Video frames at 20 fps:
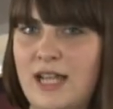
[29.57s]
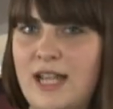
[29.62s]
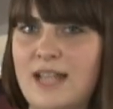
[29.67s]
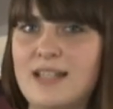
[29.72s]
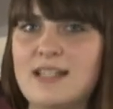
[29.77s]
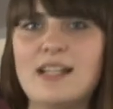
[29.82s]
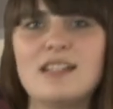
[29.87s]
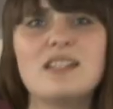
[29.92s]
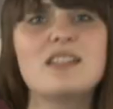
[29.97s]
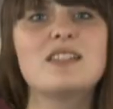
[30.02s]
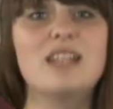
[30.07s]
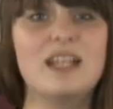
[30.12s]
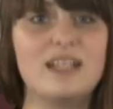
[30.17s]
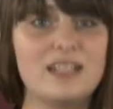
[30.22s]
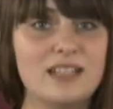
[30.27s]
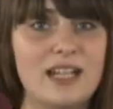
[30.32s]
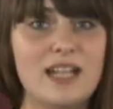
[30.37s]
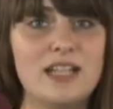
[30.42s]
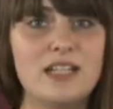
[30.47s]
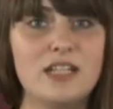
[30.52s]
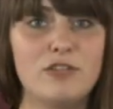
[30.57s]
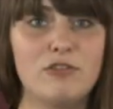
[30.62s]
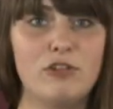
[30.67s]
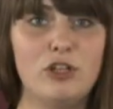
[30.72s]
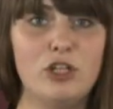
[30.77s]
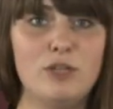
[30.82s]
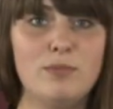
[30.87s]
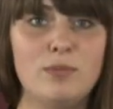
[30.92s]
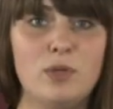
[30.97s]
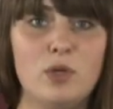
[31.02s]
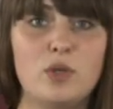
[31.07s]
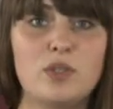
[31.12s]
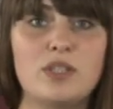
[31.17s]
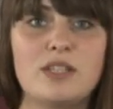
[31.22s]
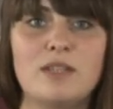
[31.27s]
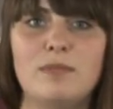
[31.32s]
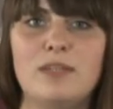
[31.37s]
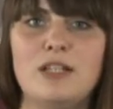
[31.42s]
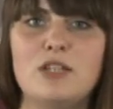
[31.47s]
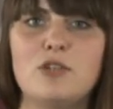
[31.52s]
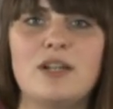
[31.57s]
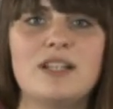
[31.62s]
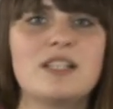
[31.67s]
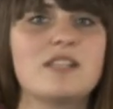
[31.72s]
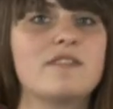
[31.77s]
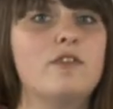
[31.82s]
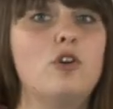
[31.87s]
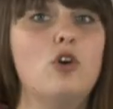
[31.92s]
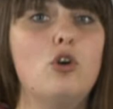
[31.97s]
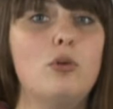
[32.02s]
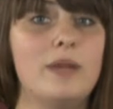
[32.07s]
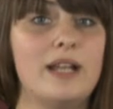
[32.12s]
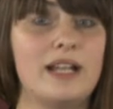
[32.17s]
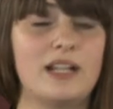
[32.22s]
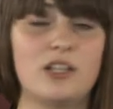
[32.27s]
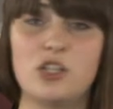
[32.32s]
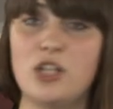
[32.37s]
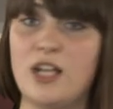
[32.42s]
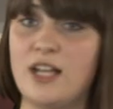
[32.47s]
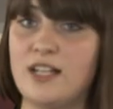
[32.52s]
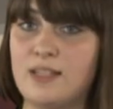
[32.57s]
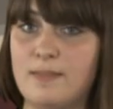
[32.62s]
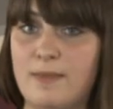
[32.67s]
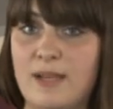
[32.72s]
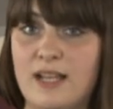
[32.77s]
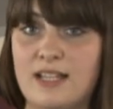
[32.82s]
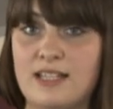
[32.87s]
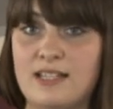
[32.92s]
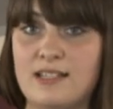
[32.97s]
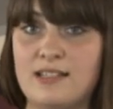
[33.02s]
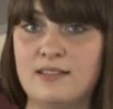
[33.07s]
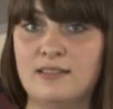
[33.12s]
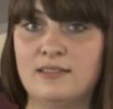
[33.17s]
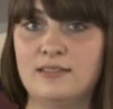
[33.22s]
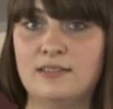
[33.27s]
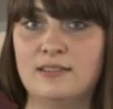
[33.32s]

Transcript: Is that a dedicated room or simply transforming a shared space?